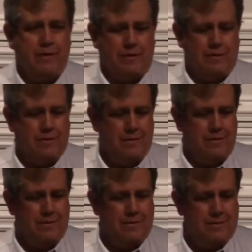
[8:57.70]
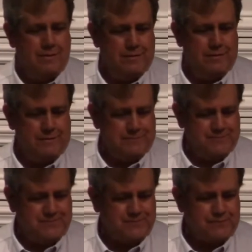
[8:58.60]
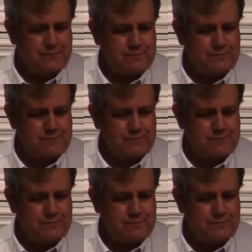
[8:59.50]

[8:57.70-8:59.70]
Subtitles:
No one is speaking in this clip.